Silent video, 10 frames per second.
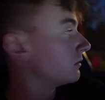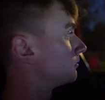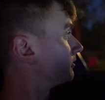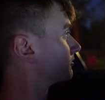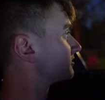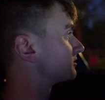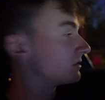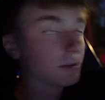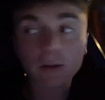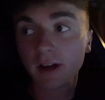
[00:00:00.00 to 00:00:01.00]
We
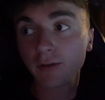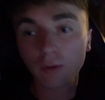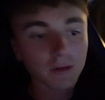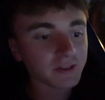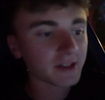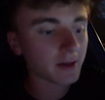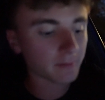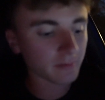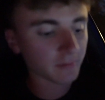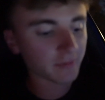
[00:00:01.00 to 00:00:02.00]
still don't have oil temp.
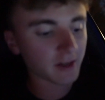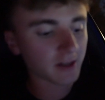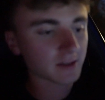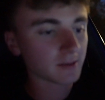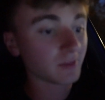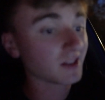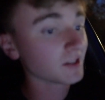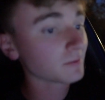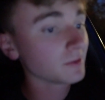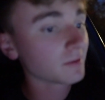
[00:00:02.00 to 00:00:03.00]
In fact,
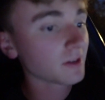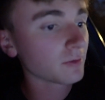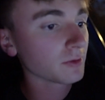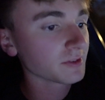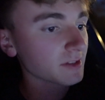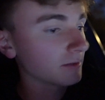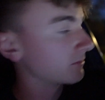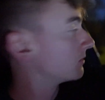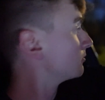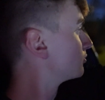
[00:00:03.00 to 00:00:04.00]
because we don't have oil temp,
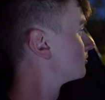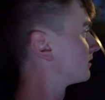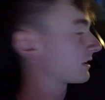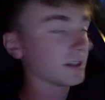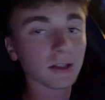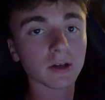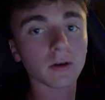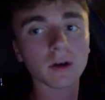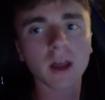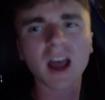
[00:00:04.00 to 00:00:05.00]
let me put it back in
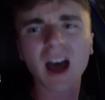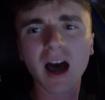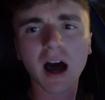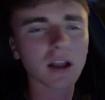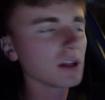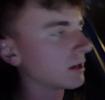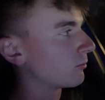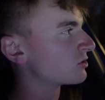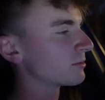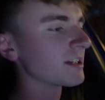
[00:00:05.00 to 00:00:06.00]
eco. I'll
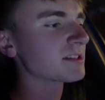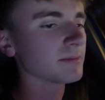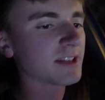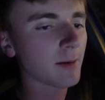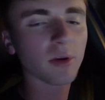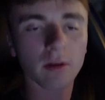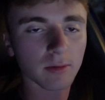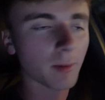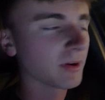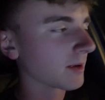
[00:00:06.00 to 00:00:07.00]
once we get some temp,
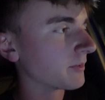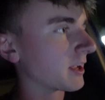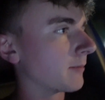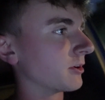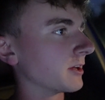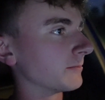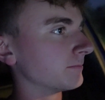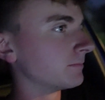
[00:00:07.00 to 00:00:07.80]
I'll pick up the camera again.